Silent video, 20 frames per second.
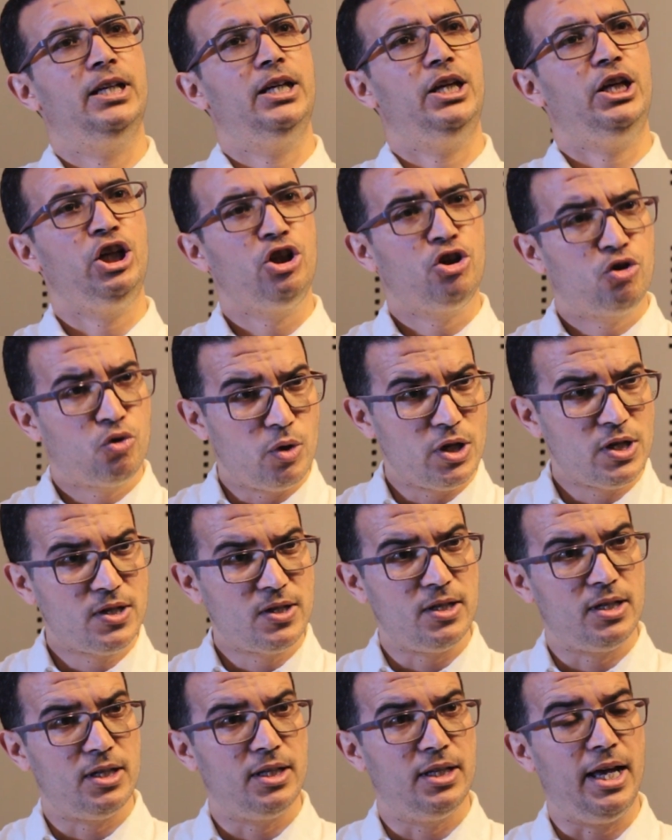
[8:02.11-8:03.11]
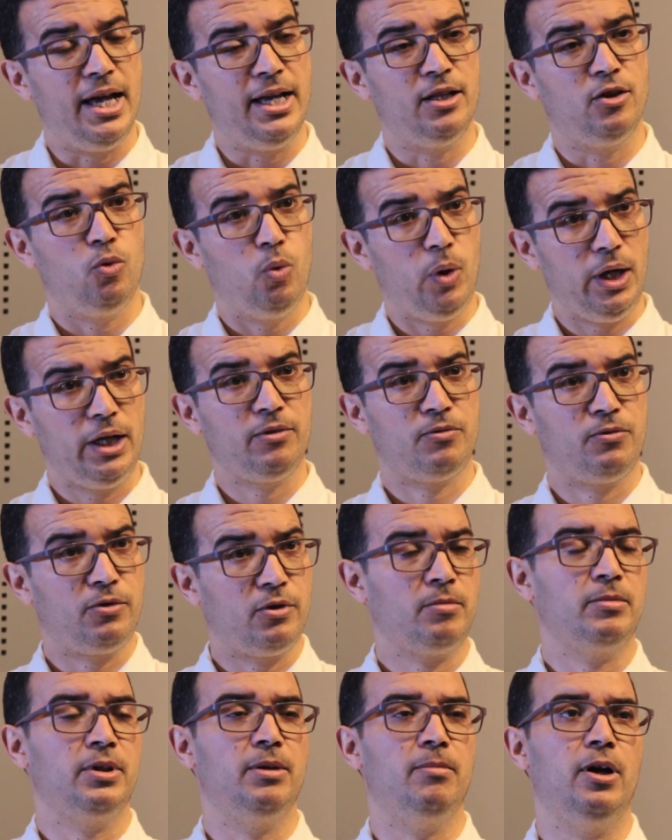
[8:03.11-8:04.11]
interested and well
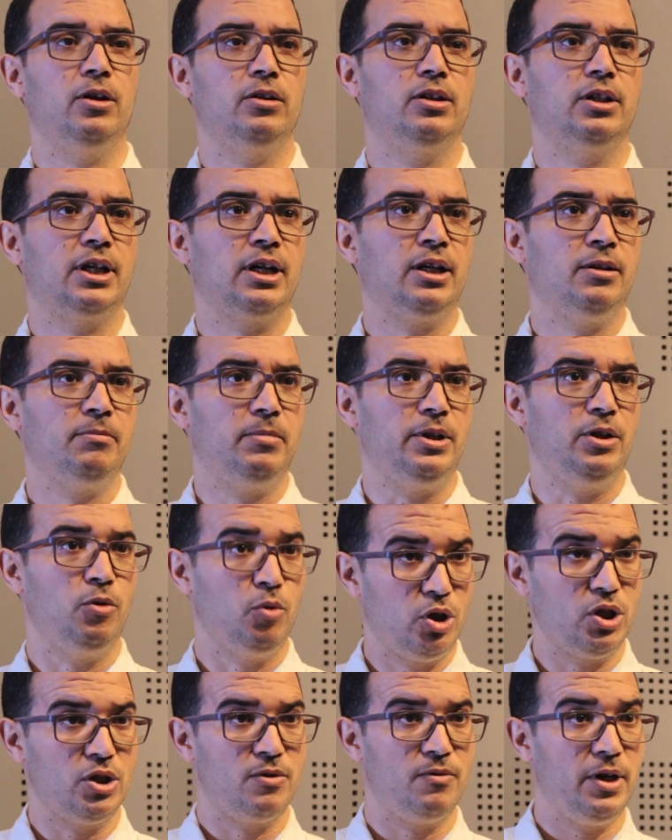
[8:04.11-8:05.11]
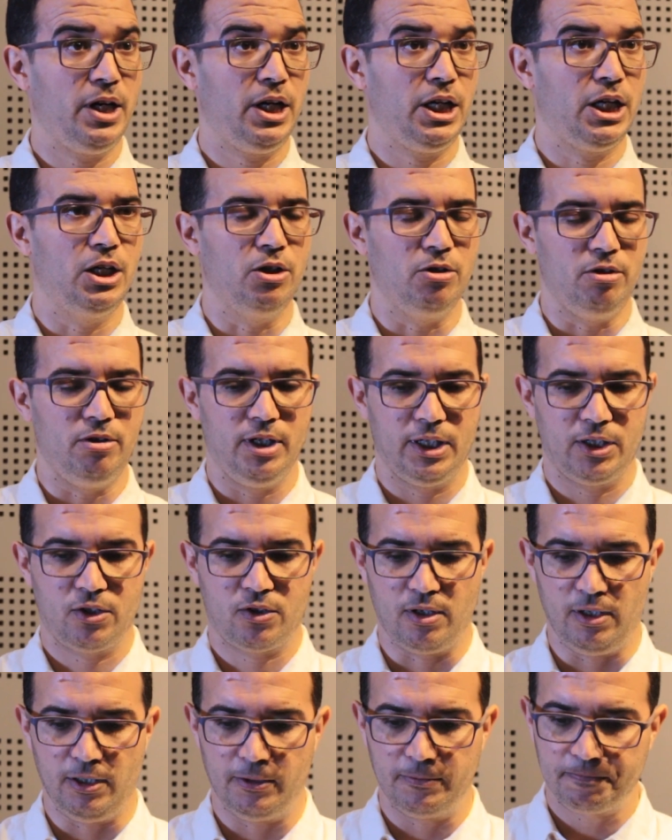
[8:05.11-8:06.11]
informed about the company, which is very good
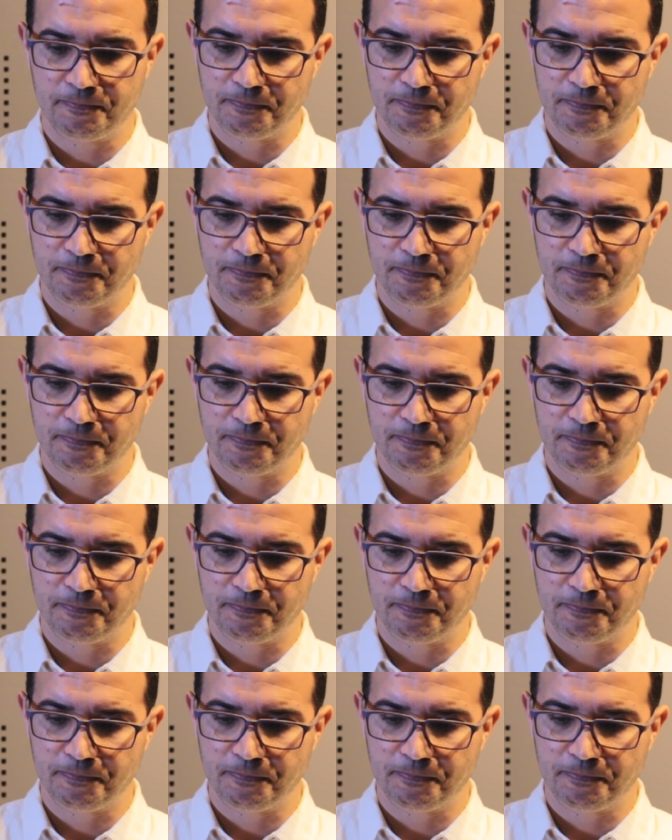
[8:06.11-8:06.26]
actually.